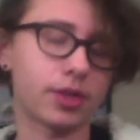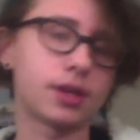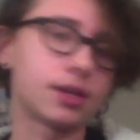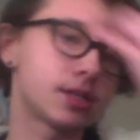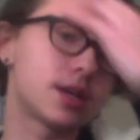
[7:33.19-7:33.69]
And
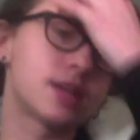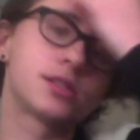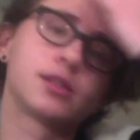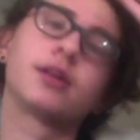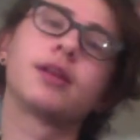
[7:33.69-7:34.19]
it doesn't
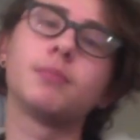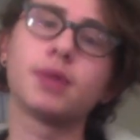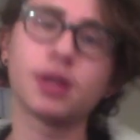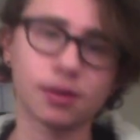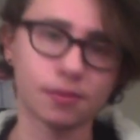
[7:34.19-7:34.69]
necessarily
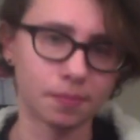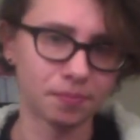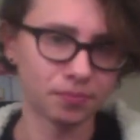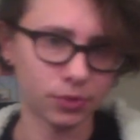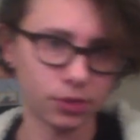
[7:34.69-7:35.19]
mean
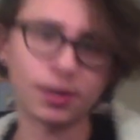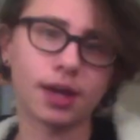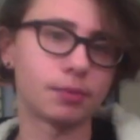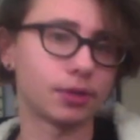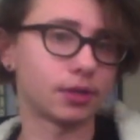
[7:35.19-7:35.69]
you've
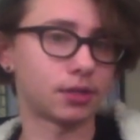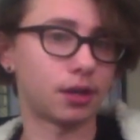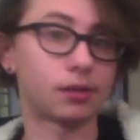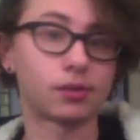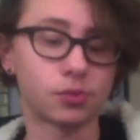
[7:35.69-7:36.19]
got $1 million.
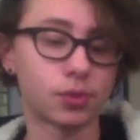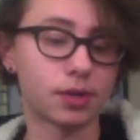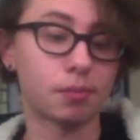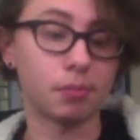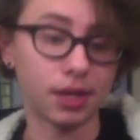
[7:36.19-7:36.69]
What
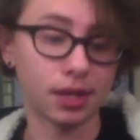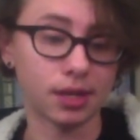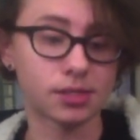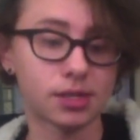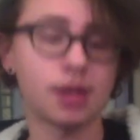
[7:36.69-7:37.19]
it
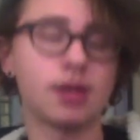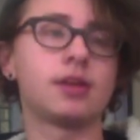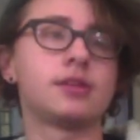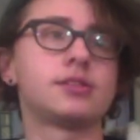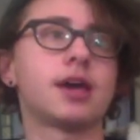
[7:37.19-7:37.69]
means
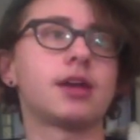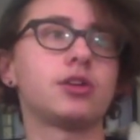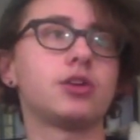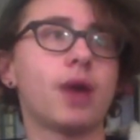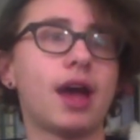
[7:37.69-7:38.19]
is that
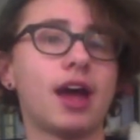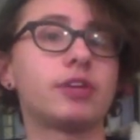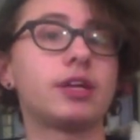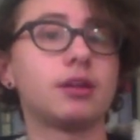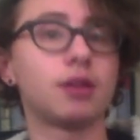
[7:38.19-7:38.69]
you
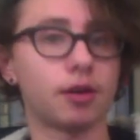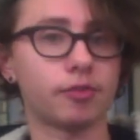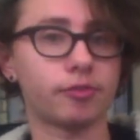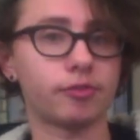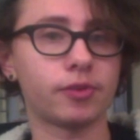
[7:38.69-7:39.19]
have
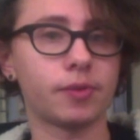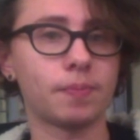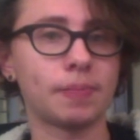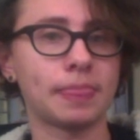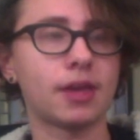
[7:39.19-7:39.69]
enough
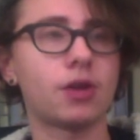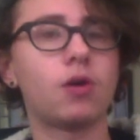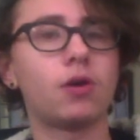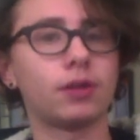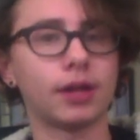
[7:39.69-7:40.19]
in
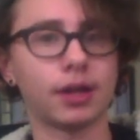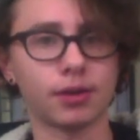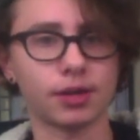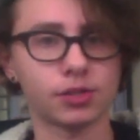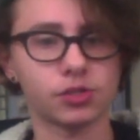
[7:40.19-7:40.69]
all
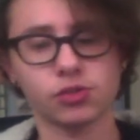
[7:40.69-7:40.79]
areas.